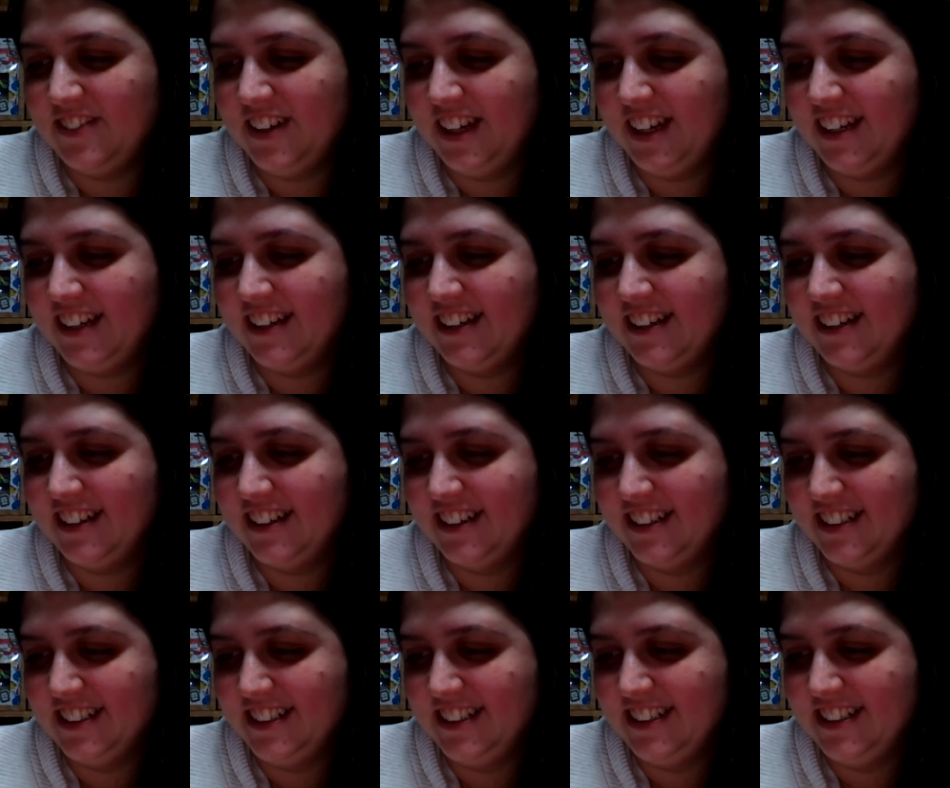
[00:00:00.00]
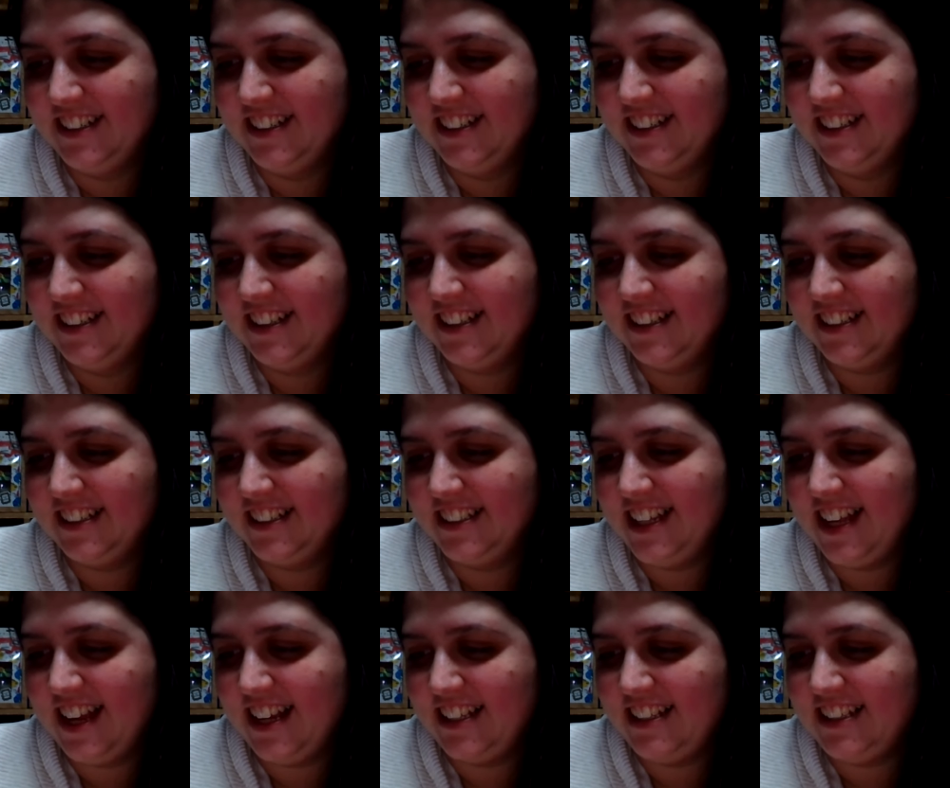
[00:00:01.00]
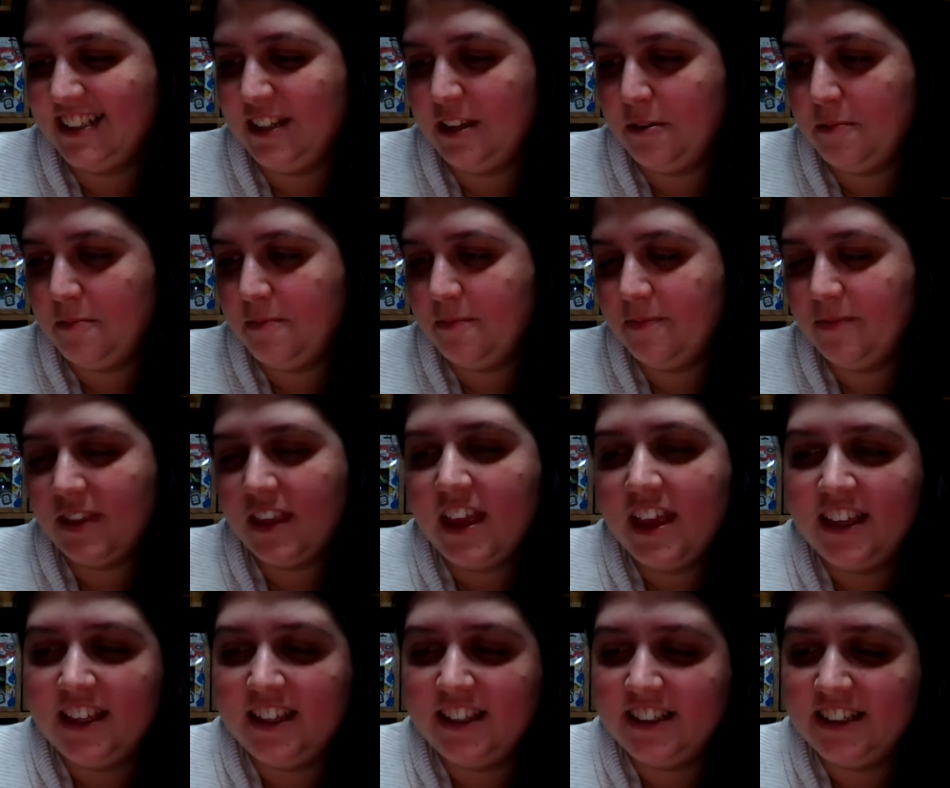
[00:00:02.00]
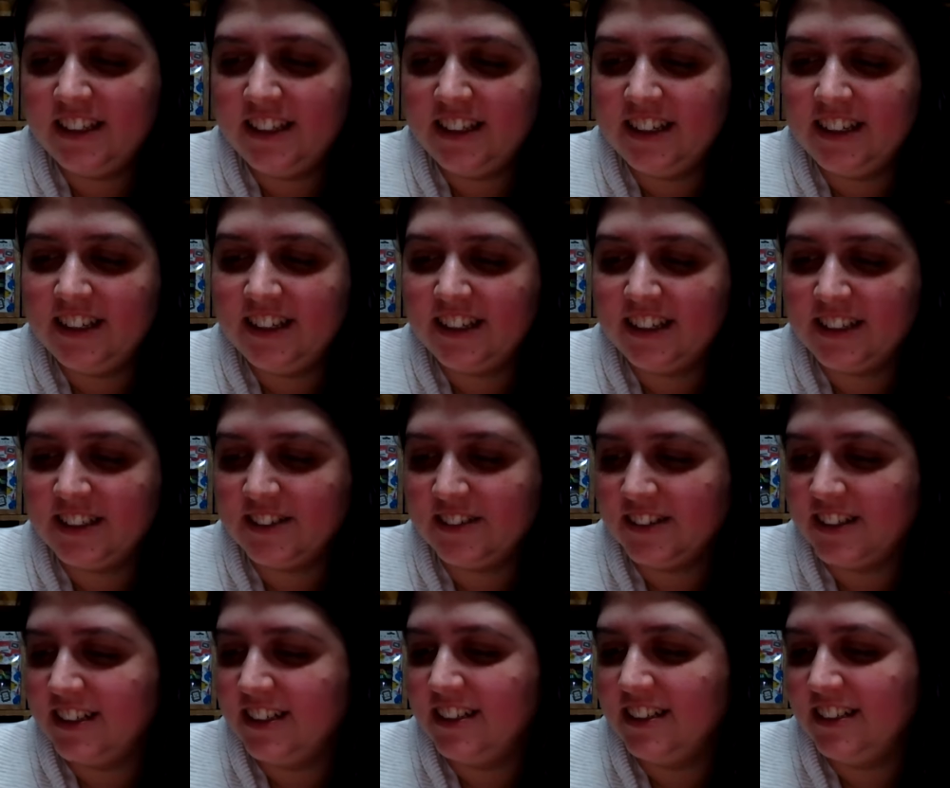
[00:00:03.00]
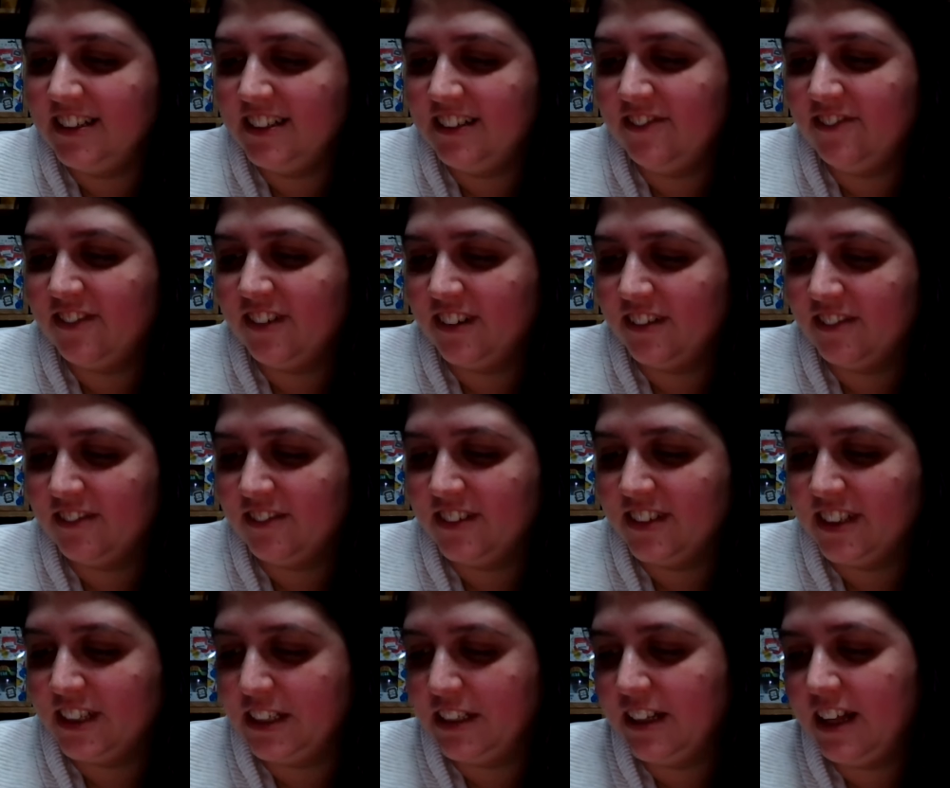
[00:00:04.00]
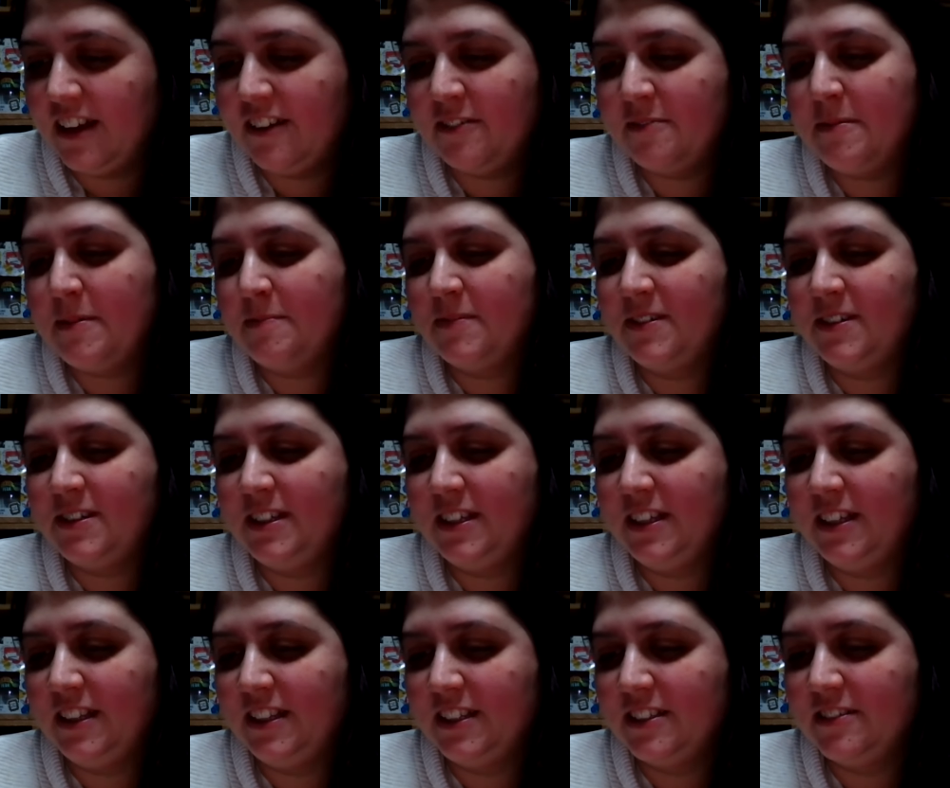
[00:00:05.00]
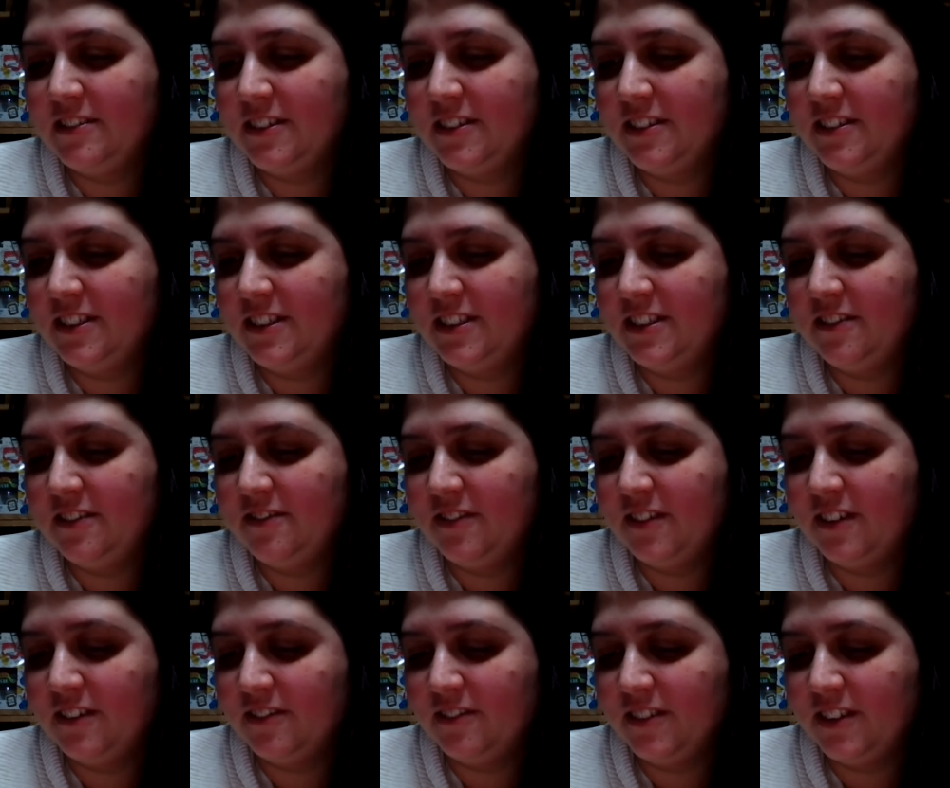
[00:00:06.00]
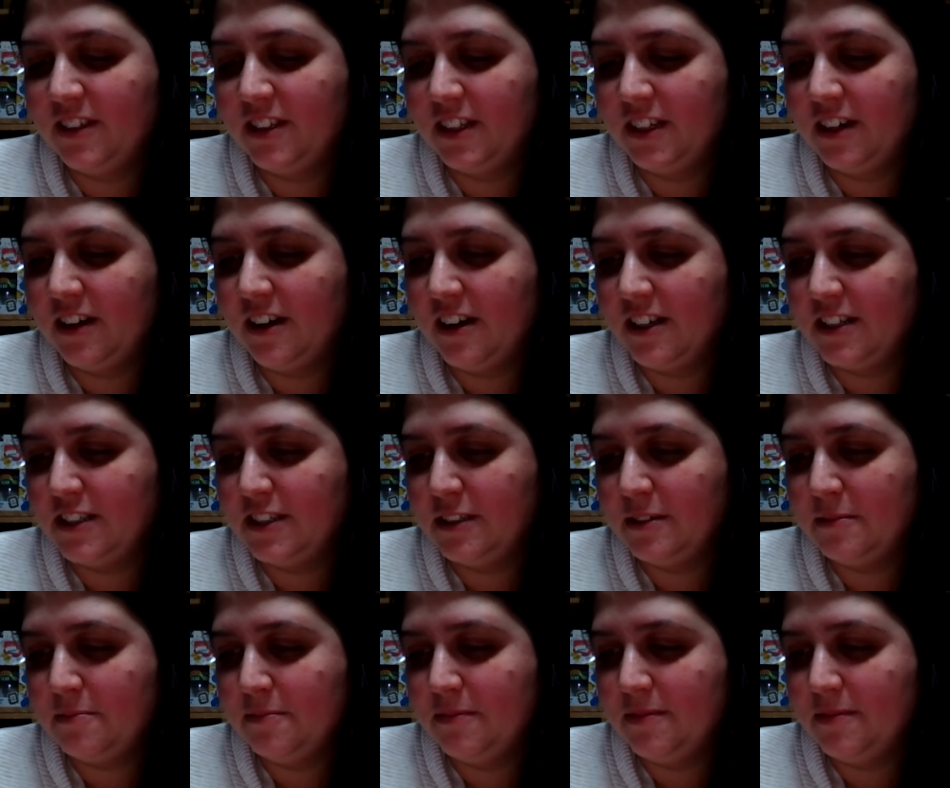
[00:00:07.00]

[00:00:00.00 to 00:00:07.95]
my gosh. A little sassy. This one involved with the. I remember seeing this one just involved with the gossip.